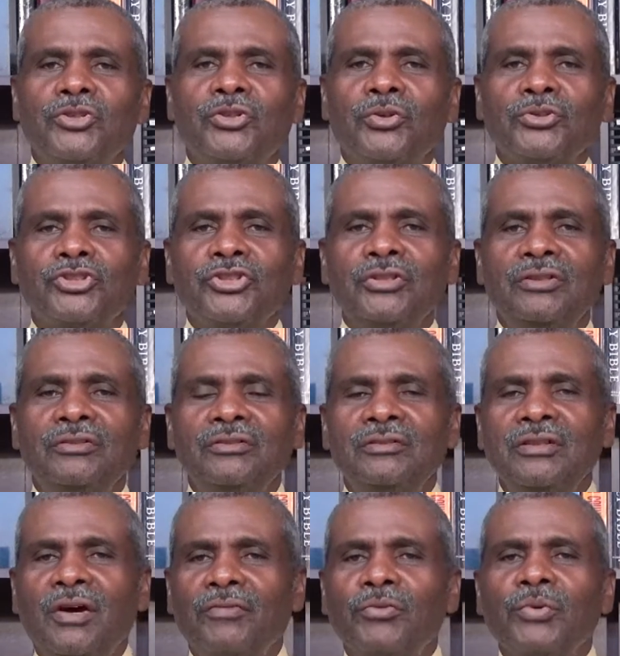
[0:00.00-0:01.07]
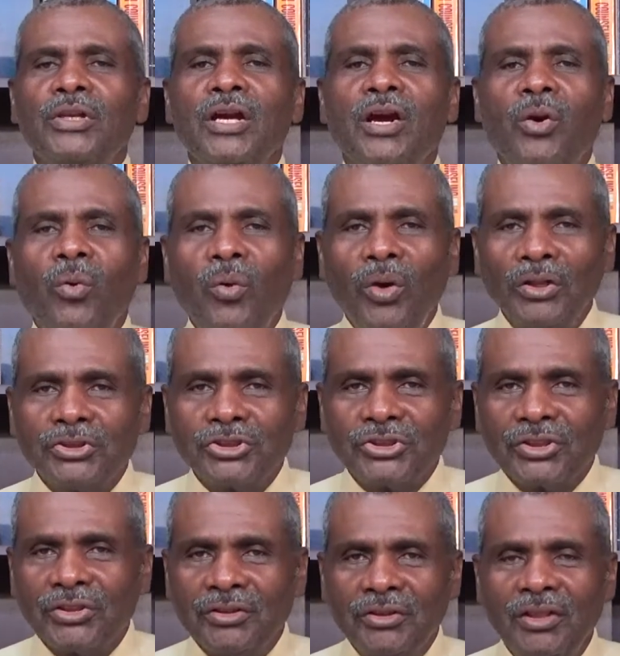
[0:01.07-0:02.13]
you know, she never really
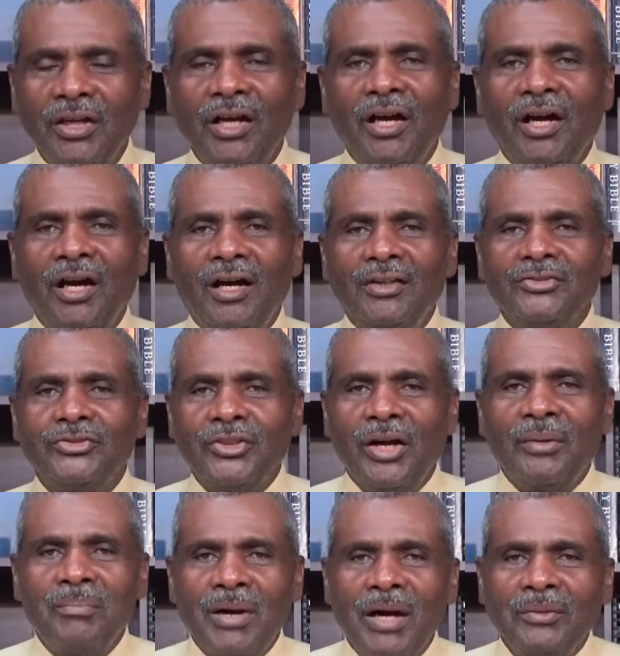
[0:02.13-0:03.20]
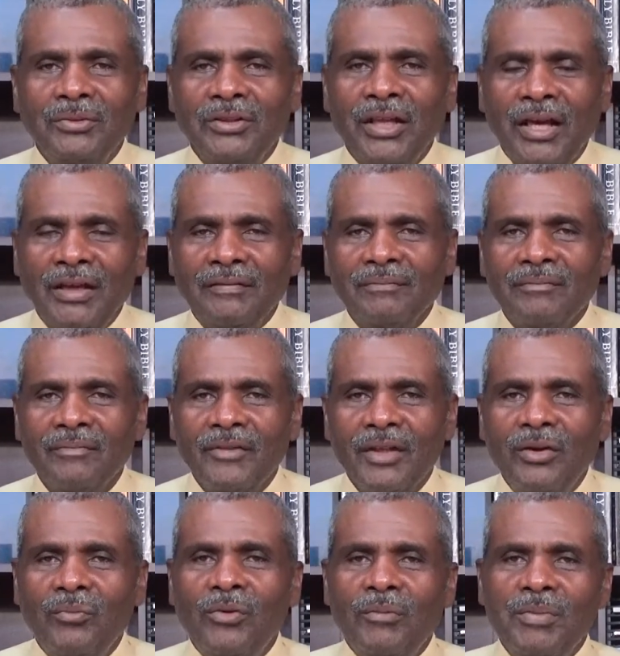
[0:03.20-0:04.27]
questioned us about that.
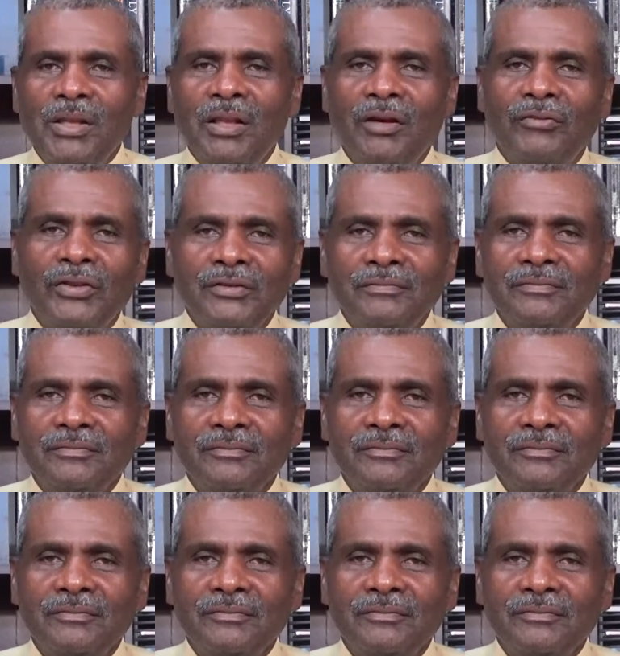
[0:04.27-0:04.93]
But beloved,